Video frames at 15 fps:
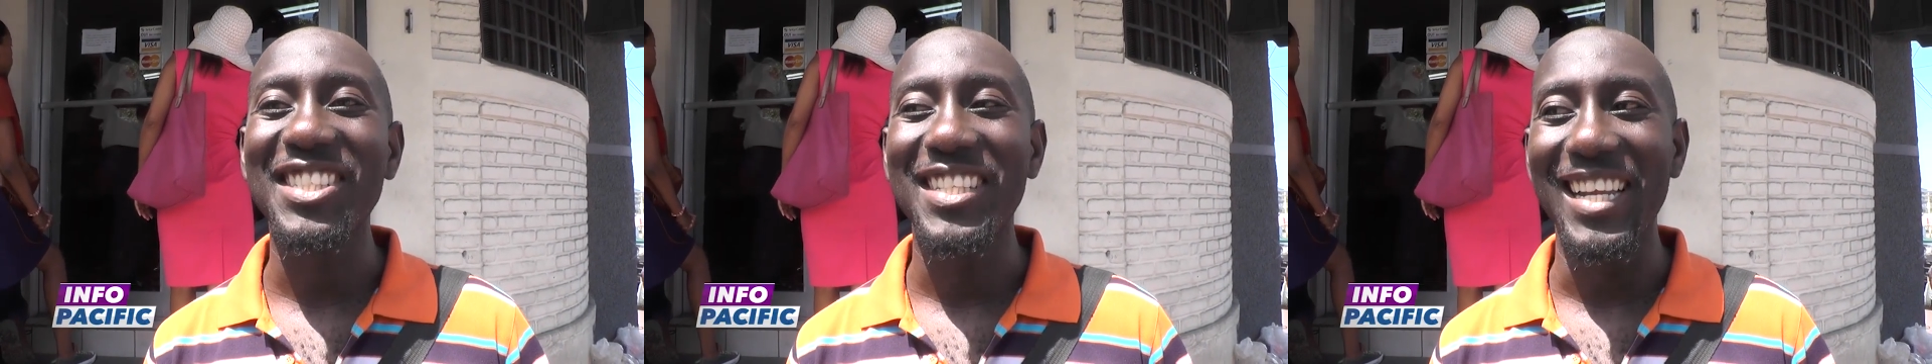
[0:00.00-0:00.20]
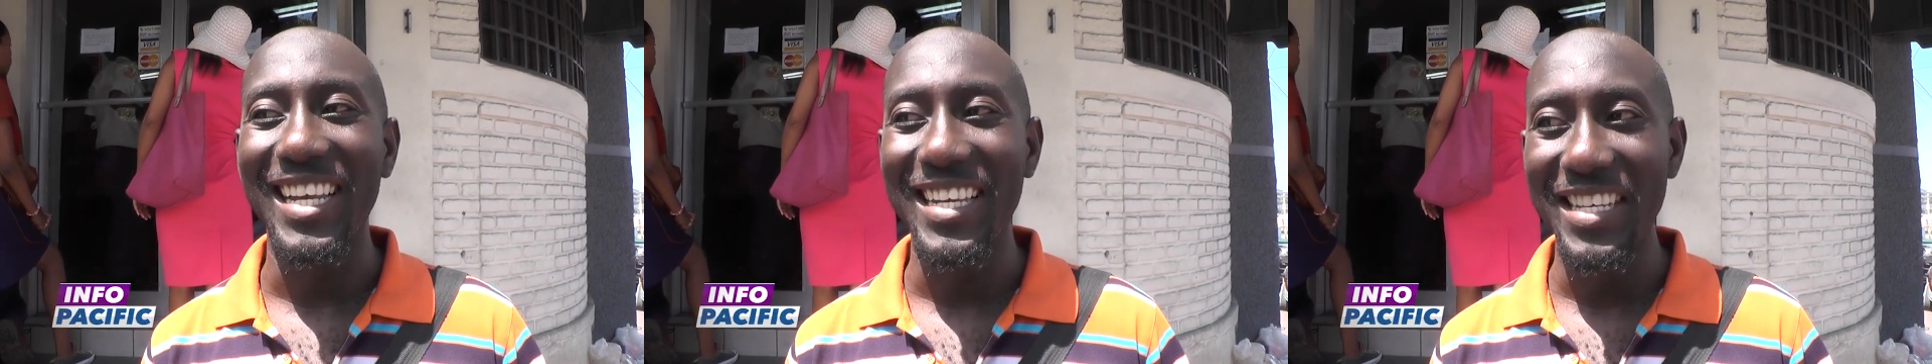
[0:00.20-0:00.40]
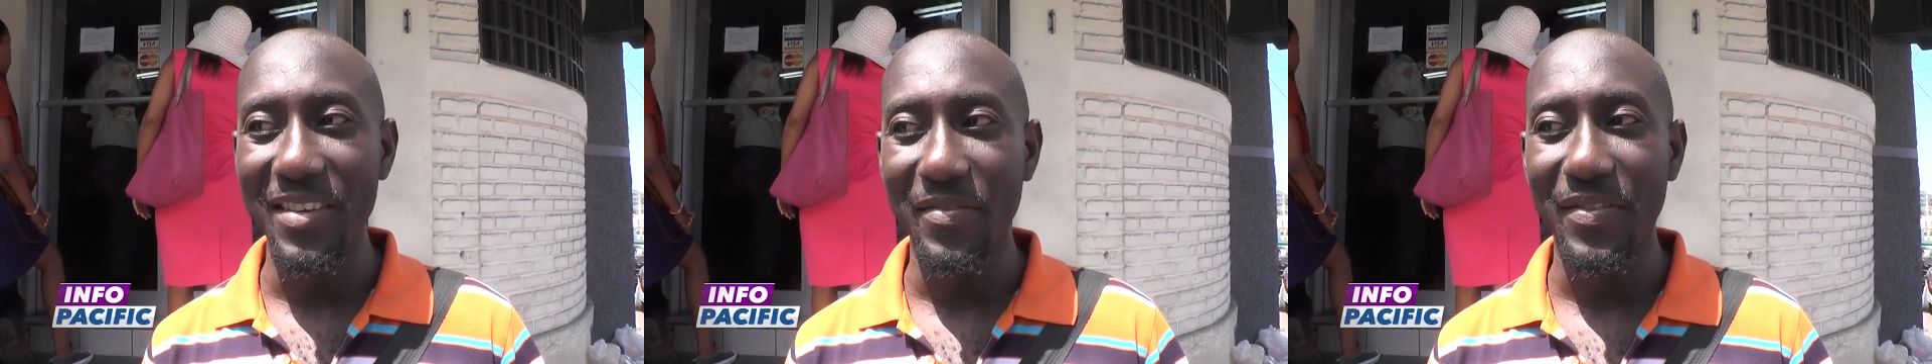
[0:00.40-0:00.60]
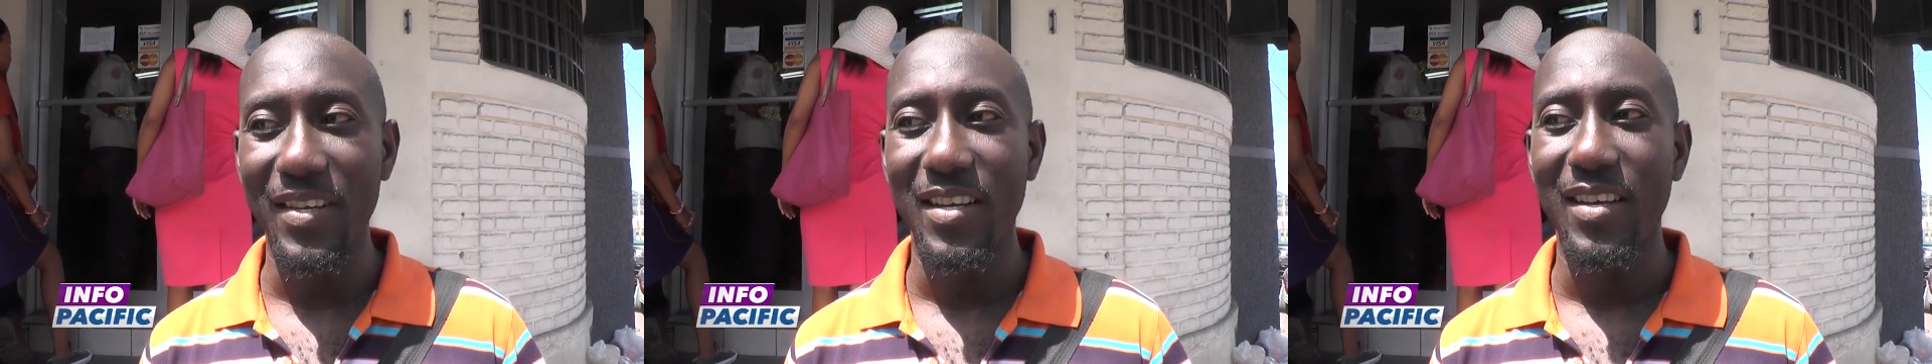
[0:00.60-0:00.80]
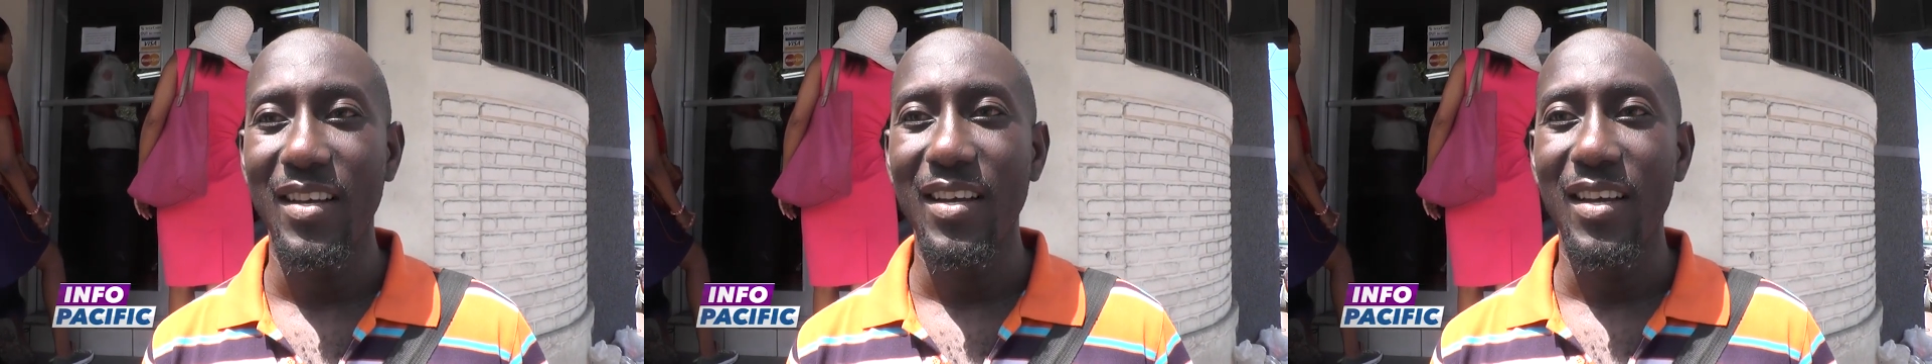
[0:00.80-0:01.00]
They
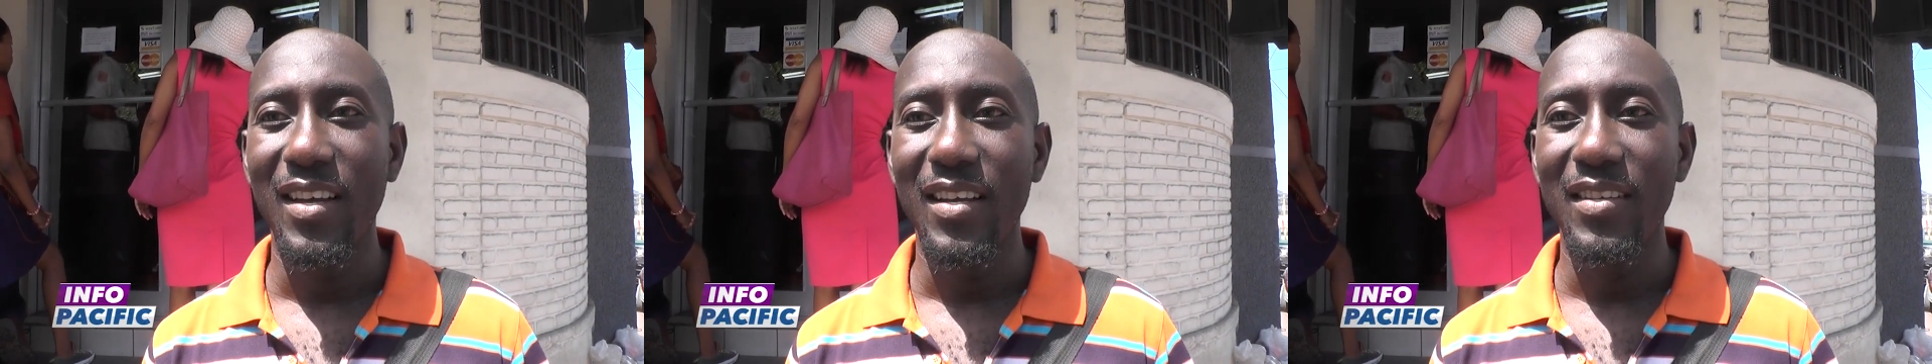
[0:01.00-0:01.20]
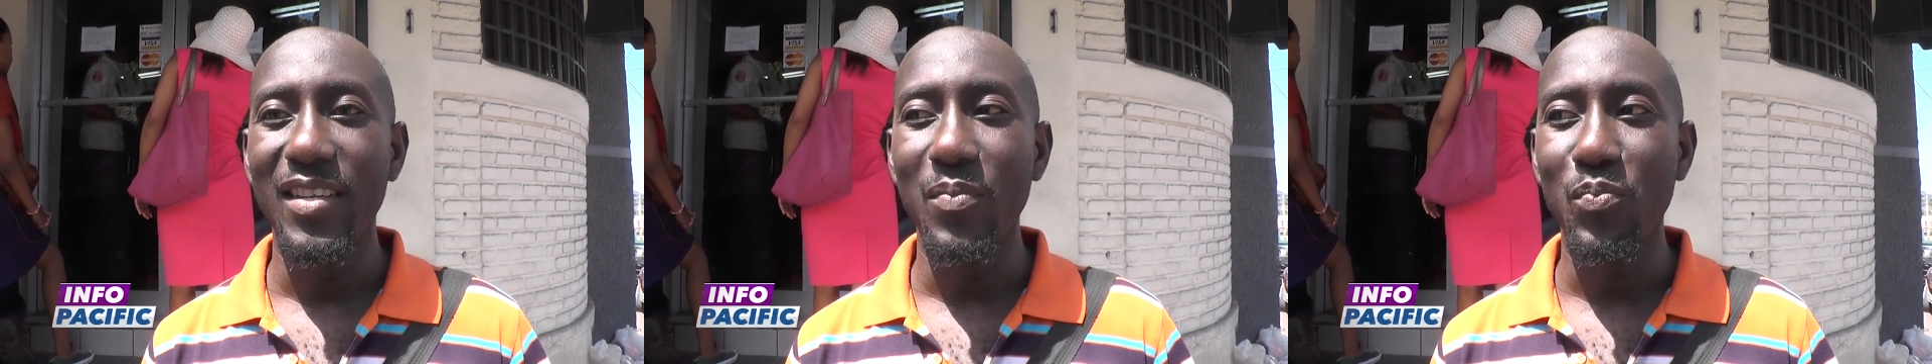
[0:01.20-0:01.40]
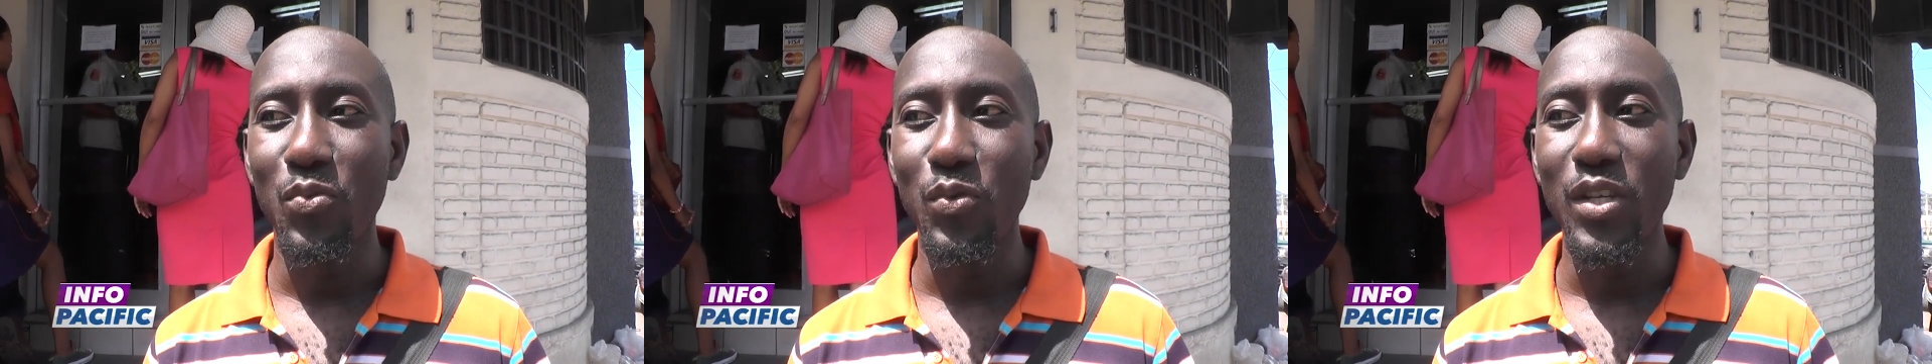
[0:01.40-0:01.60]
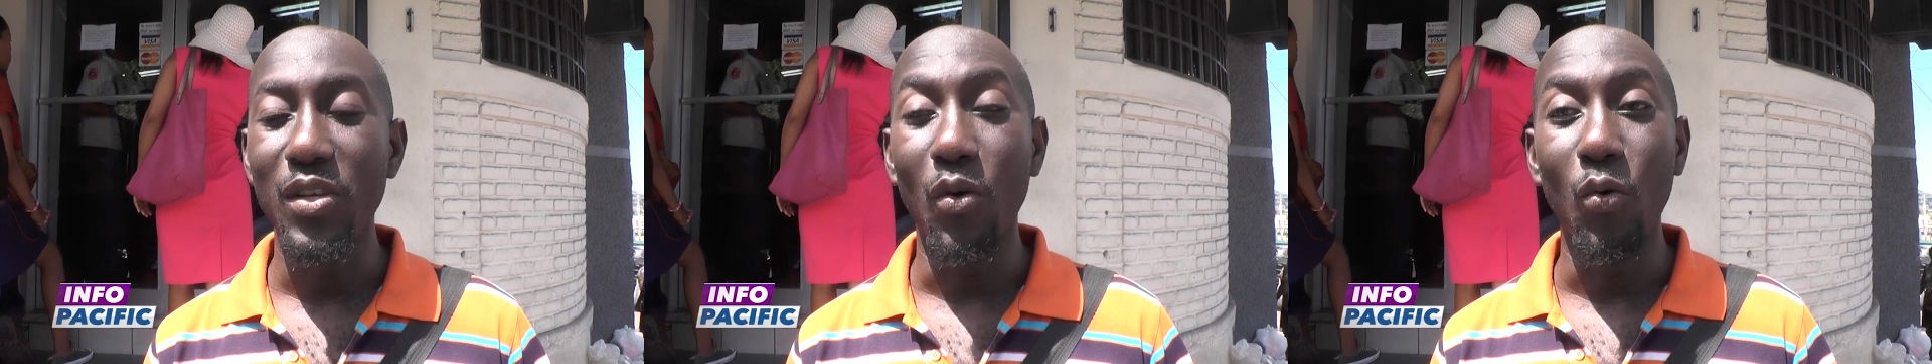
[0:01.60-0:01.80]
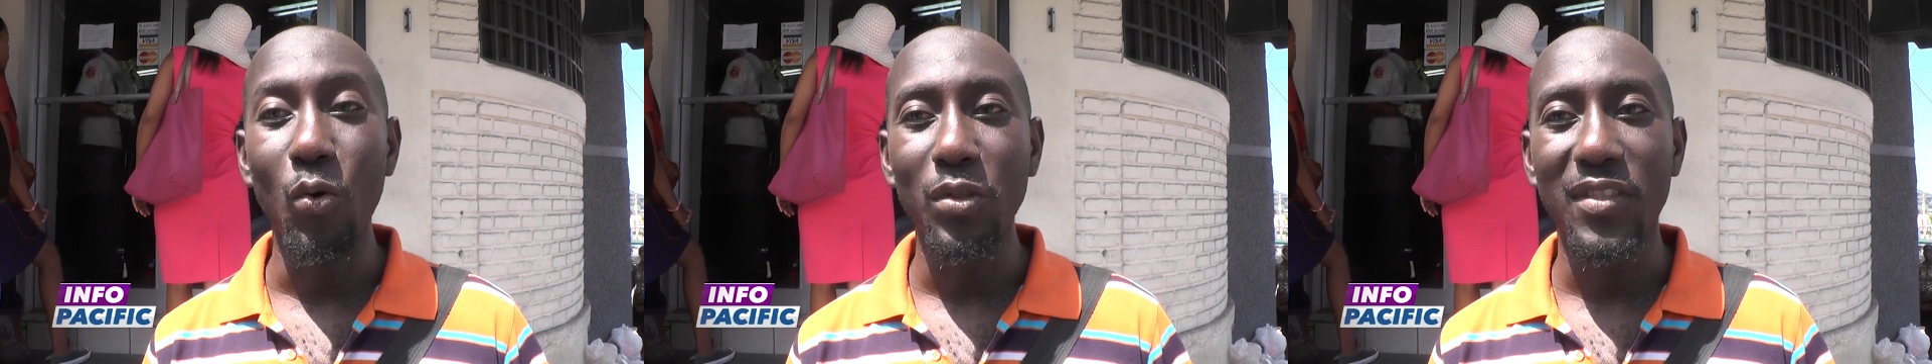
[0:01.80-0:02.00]
criticize the government for